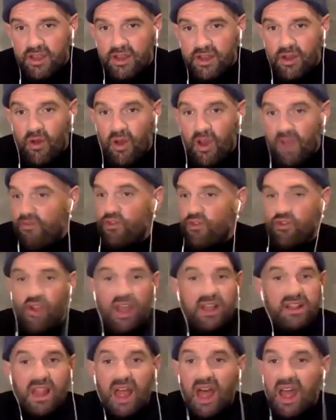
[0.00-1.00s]
You know, I've
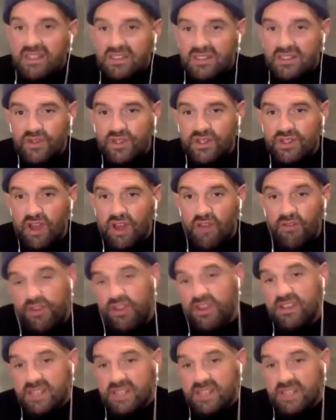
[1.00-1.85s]
tried lots of stuff.